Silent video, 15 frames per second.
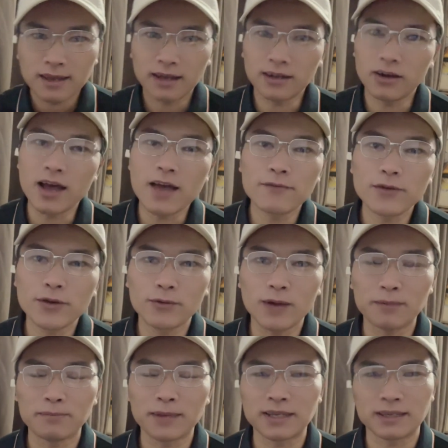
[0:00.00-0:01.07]
Hello
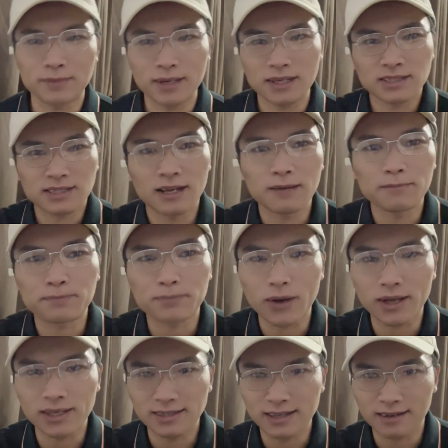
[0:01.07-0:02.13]
everyone, my name is
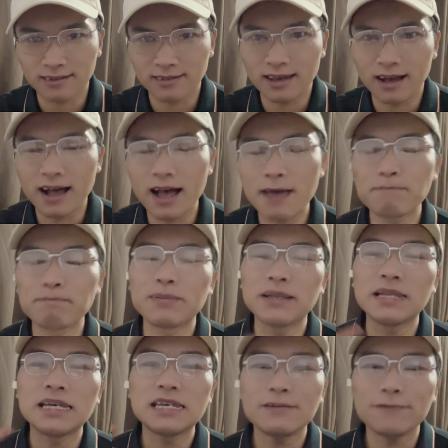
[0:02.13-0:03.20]
Brian Yang. I
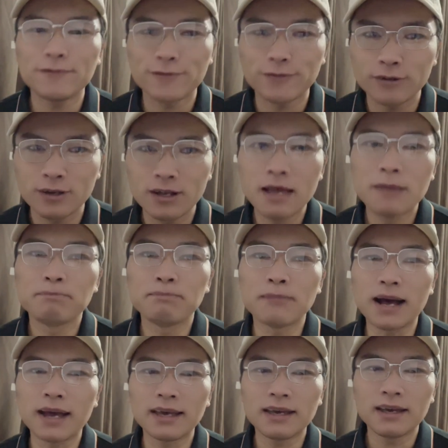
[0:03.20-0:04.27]
believe
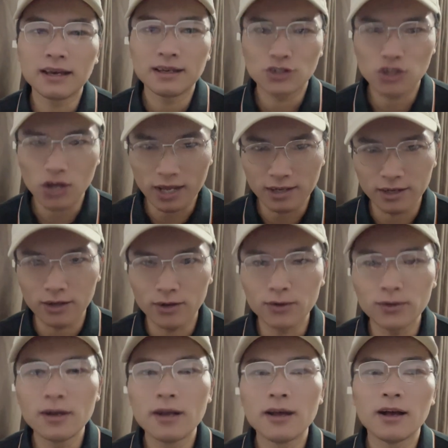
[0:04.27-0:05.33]
my
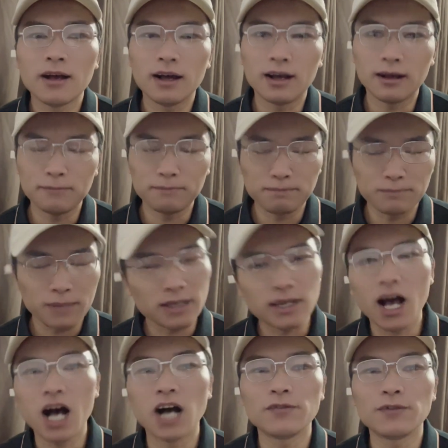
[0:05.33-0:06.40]
channel many
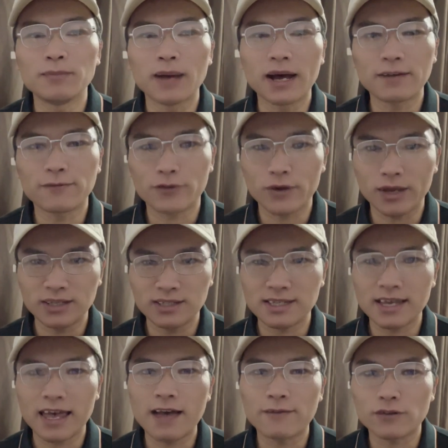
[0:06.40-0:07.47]
of my friends
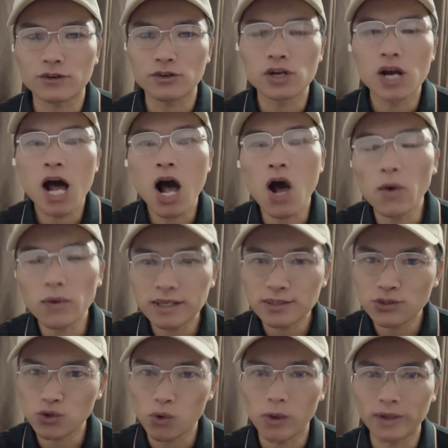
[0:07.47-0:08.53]
have only
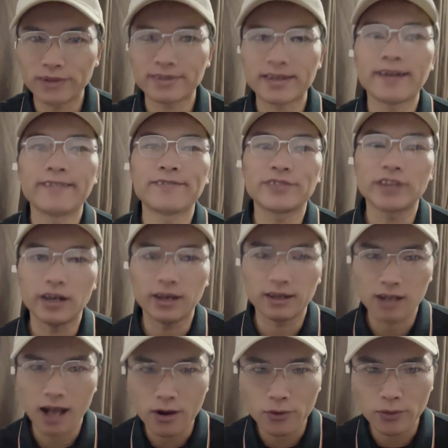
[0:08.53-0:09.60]
joined the
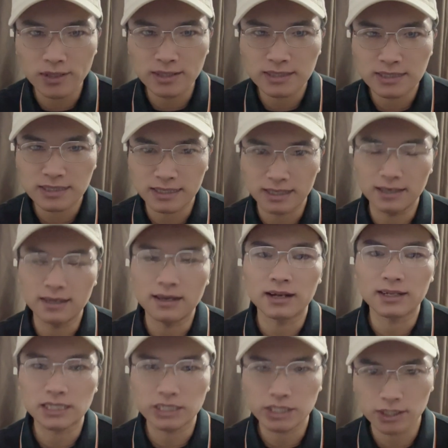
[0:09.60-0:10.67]
currency
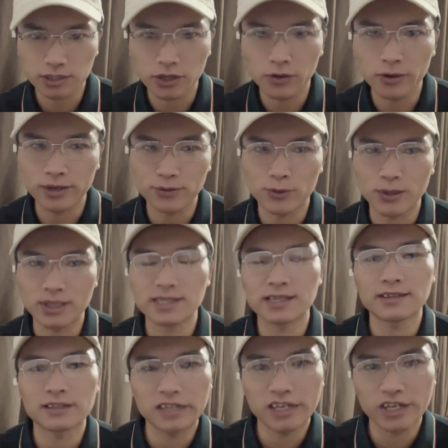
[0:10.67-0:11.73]
circle in
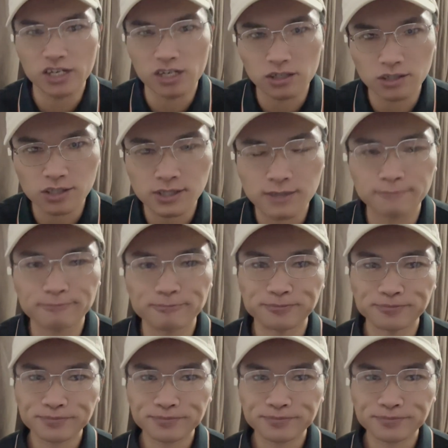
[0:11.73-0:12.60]
recent years.